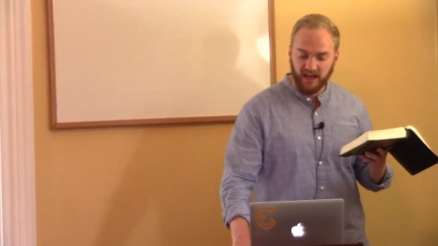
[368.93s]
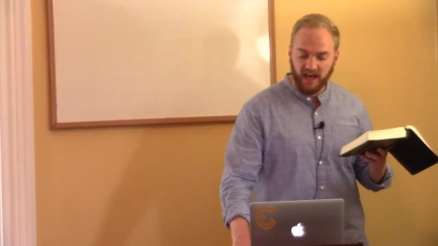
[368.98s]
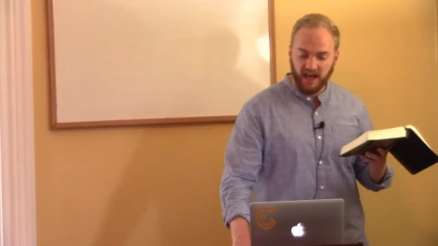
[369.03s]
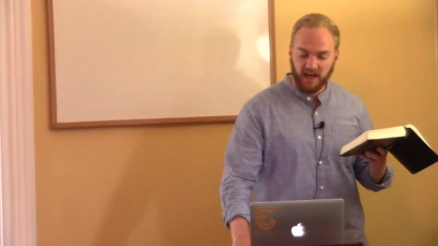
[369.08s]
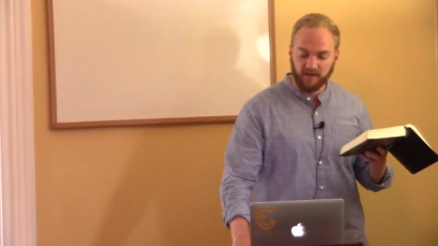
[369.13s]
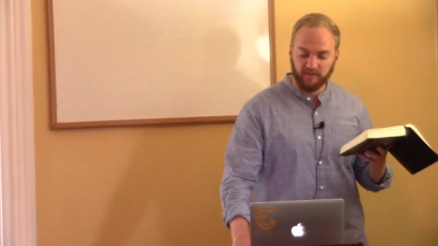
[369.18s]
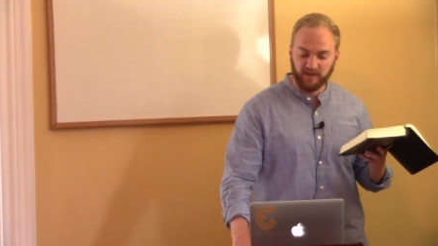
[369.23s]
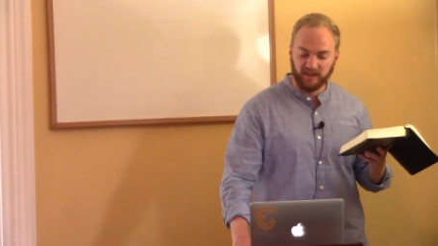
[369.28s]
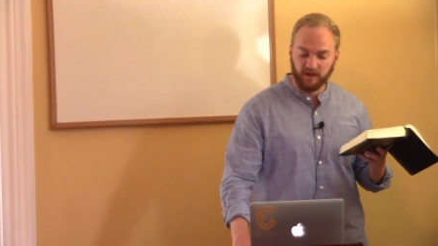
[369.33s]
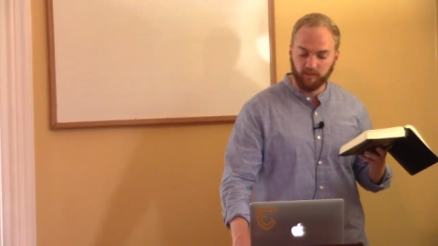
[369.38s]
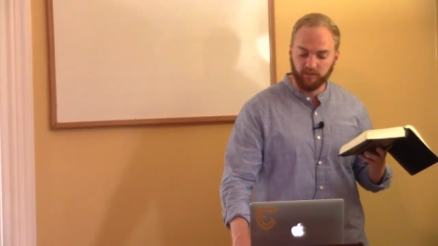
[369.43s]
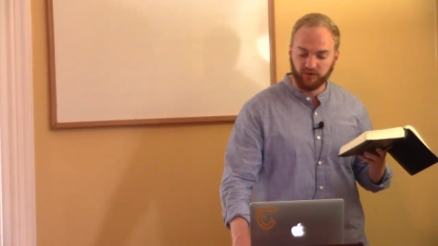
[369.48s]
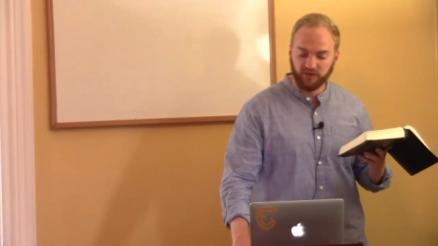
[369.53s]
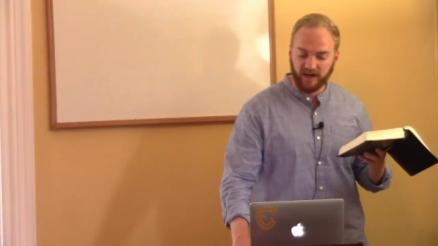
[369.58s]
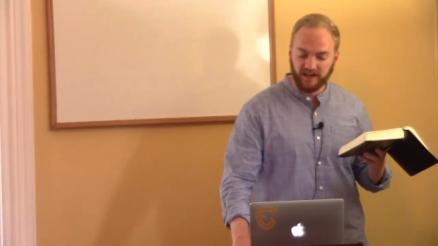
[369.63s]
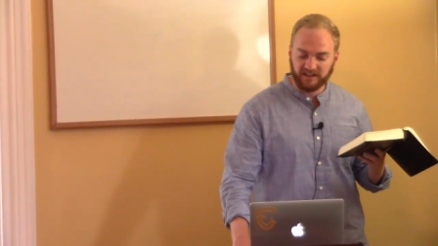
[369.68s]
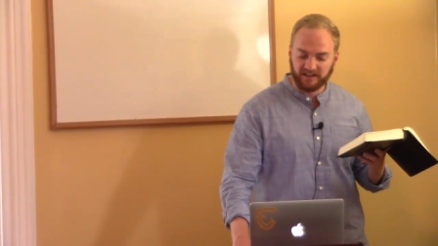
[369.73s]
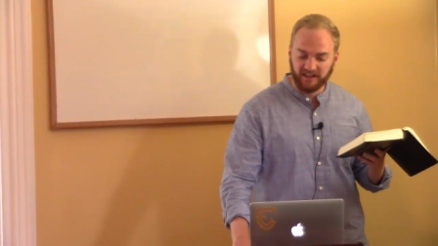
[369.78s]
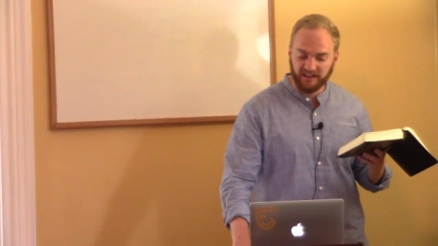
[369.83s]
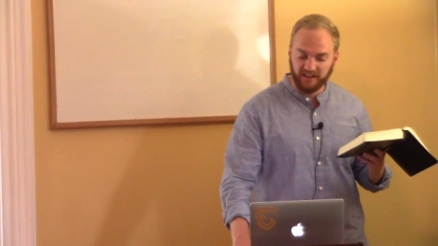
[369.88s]
had been
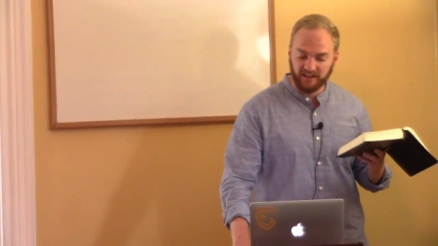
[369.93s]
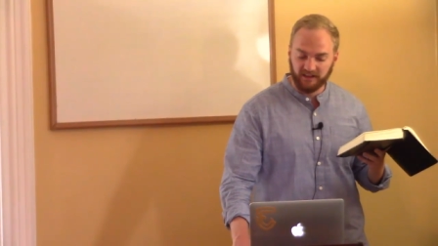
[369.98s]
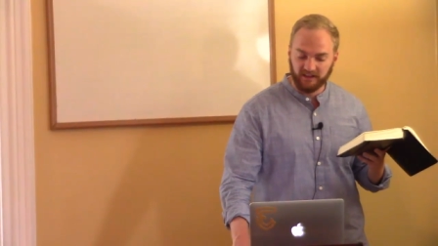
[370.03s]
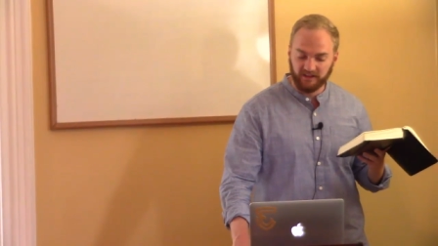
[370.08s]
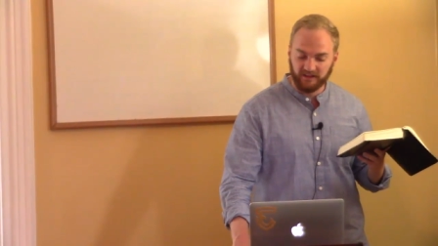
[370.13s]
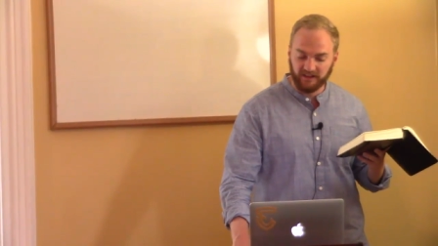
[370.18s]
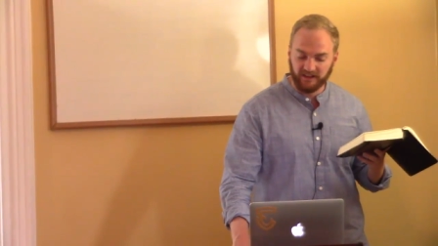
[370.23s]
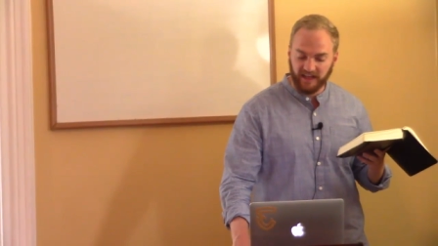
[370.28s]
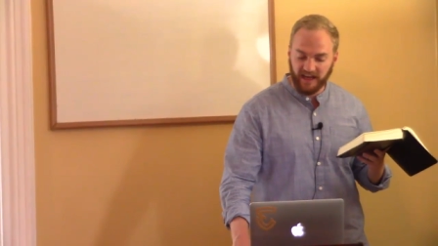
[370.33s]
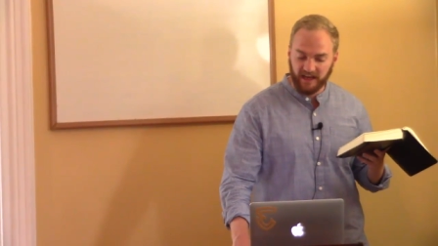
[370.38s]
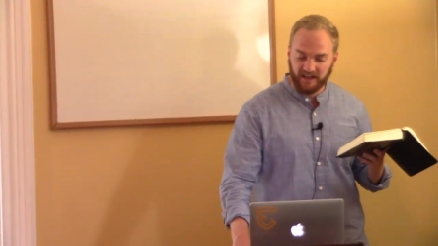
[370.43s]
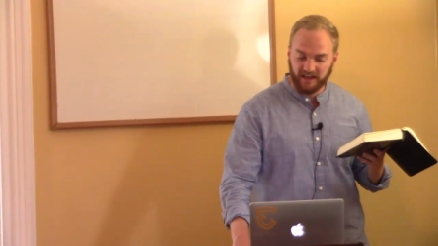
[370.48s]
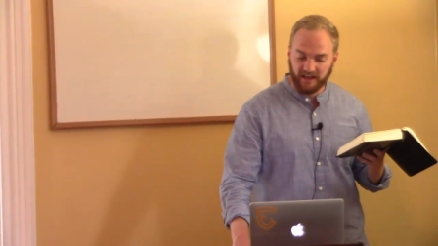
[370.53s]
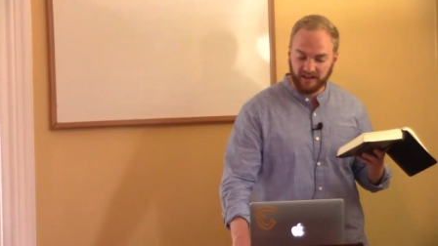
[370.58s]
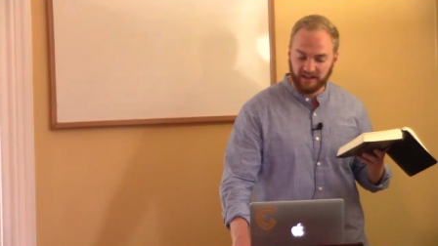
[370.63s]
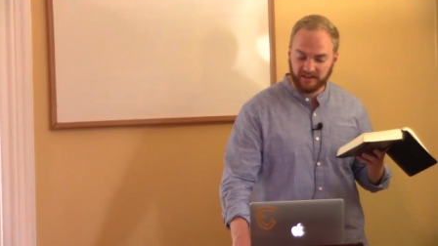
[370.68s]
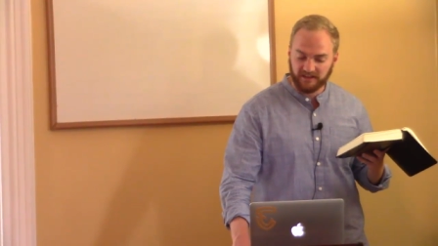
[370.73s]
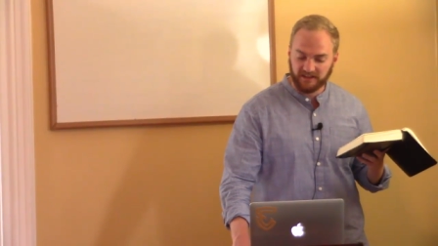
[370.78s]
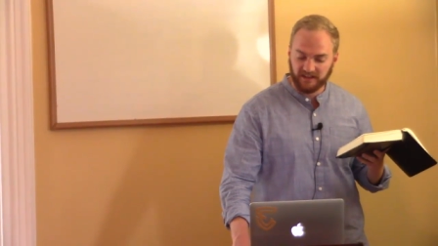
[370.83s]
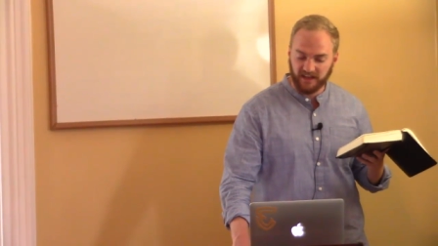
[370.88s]
oppressing the
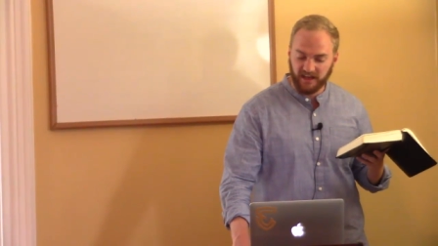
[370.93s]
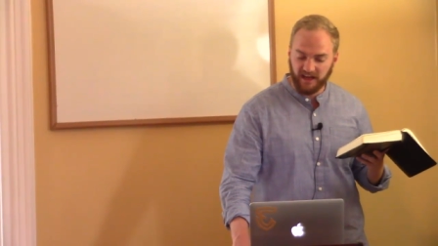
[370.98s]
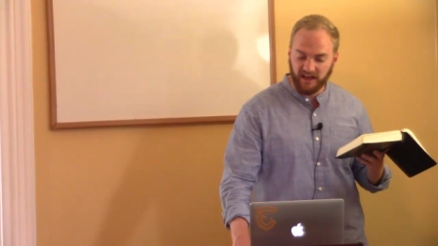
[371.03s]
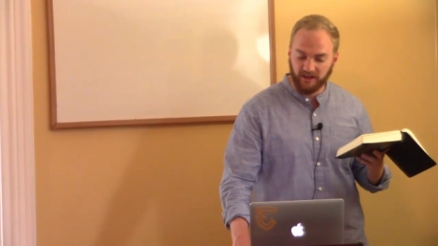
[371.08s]
Gadites